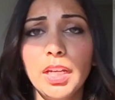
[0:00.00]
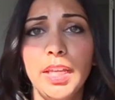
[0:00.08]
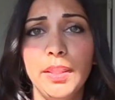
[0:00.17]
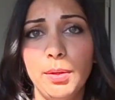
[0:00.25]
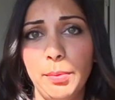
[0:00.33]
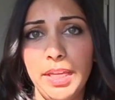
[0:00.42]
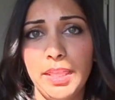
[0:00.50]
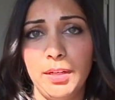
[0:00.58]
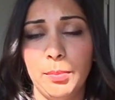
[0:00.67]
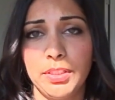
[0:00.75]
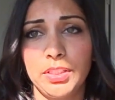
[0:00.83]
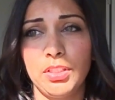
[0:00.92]
in the way that
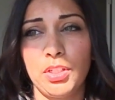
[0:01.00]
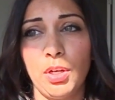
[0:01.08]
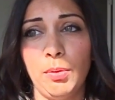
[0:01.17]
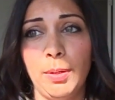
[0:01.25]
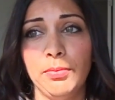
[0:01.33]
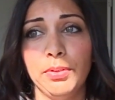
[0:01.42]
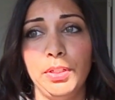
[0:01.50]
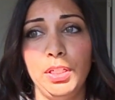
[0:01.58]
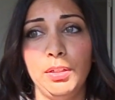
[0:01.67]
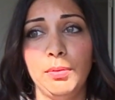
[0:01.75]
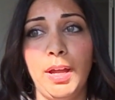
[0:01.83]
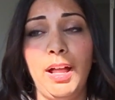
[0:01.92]
it wants to show up for
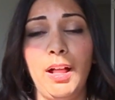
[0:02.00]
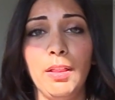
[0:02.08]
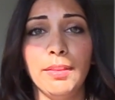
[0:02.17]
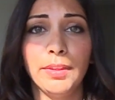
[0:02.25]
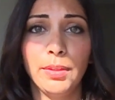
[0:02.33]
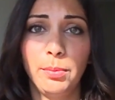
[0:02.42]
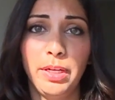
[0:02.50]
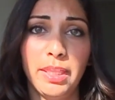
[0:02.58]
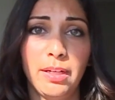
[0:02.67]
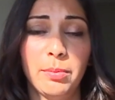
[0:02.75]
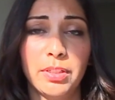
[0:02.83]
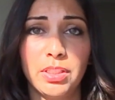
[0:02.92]
you, health in the way
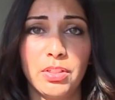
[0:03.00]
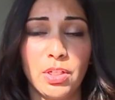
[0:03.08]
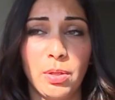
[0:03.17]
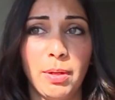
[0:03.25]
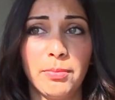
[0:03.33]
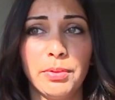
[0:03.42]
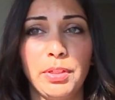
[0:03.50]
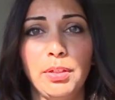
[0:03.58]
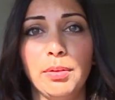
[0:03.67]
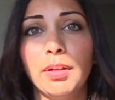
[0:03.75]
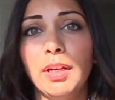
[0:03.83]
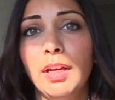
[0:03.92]
that it wants to show up for
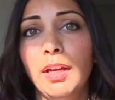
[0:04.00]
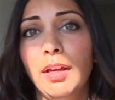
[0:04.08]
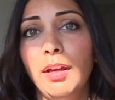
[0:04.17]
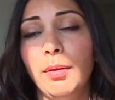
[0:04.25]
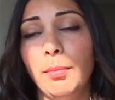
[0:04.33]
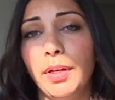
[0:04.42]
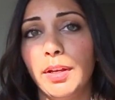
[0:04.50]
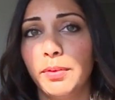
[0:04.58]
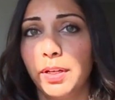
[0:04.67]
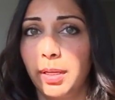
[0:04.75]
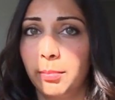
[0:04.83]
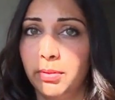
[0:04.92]
you, whatever
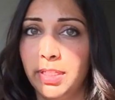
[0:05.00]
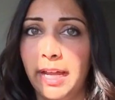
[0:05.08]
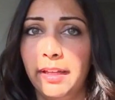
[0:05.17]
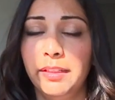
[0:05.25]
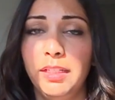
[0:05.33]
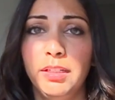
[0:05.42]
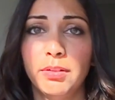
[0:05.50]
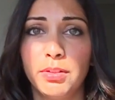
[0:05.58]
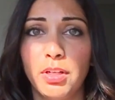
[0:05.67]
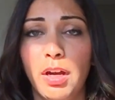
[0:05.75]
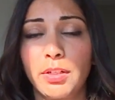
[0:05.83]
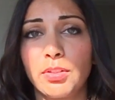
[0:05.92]
kind of modality or
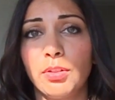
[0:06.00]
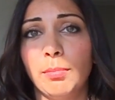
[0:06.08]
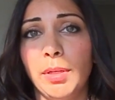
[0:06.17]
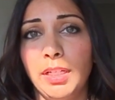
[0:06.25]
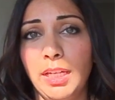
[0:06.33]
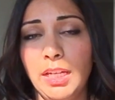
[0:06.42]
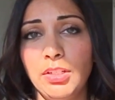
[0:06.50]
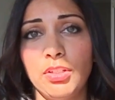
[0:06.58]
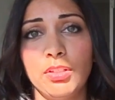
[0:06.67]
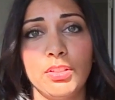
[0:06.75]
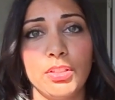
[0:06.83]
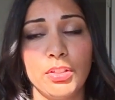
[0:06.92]
doctor or
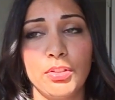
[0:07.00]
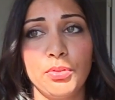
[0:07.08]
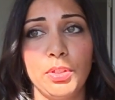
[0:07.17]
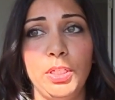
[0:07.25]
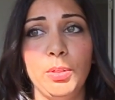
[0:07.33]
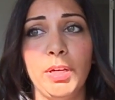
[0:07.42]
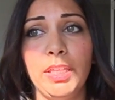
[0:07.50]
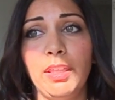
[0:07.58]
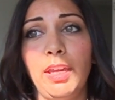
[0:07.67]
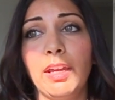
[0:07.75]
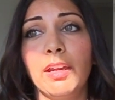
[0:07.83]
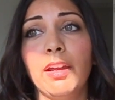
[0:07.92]
medication, surgery. You might
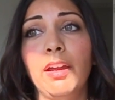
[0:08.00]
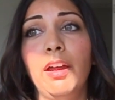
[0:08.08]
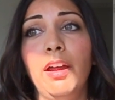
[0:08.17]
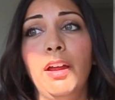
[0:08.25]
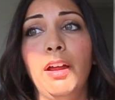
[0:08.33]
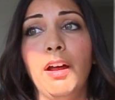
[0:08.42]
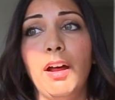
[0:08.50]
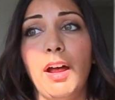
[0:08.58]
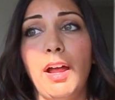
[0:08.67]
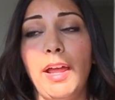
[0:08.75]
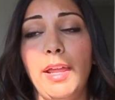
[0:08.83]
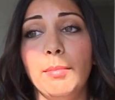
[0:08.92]
think,
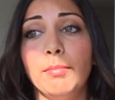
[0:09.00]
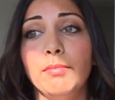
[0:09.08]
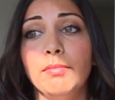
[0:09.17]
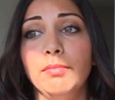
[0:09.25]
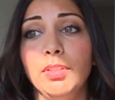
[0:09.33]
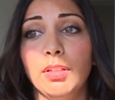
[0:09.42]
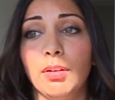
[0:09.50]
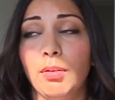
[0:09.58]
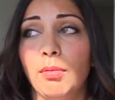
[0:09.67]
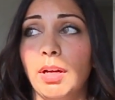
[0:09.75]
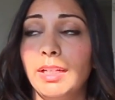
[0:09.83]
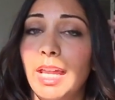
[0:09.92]
I'm
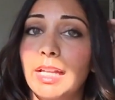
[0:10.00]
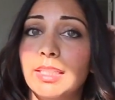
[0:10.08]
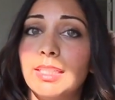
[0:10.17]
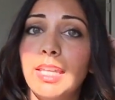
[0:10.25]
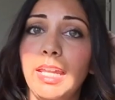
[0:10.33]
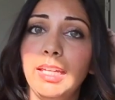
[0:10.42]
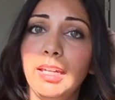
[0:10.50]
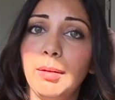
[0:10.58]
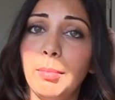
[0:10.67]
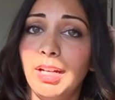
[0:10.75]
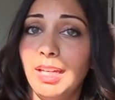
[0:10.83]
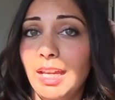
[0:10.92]
against taking
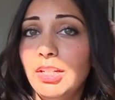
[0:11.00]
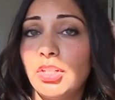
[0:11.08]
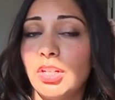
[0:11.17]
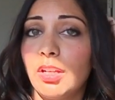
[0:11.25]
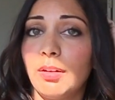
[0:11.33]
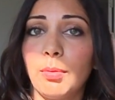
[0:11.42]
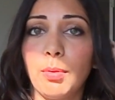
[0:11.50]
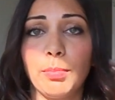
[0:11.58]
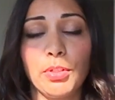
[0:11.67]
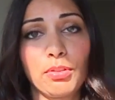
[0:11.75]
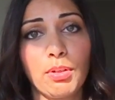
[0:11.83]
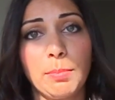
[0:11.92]
medication or
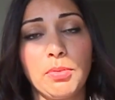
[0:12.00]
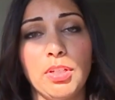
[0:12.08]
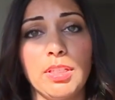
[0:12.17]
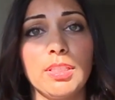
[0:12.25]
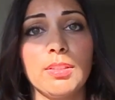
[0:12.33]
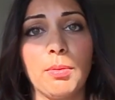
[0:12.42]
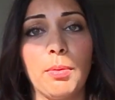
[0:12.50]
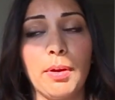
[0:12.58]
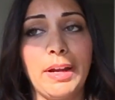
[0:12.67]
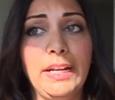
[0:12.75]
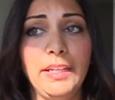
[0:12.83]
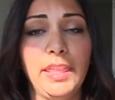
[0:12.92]
prescriptions
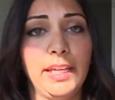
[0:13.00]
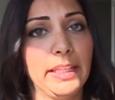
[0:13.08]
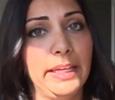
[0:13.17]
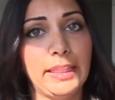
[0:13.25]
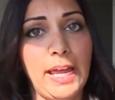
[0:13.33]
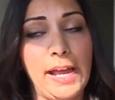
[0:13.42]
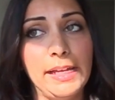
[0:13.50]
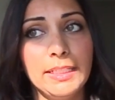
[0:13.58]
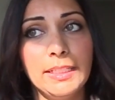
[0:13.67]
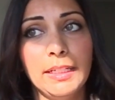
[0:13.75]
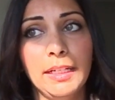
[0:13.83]
or anything like that.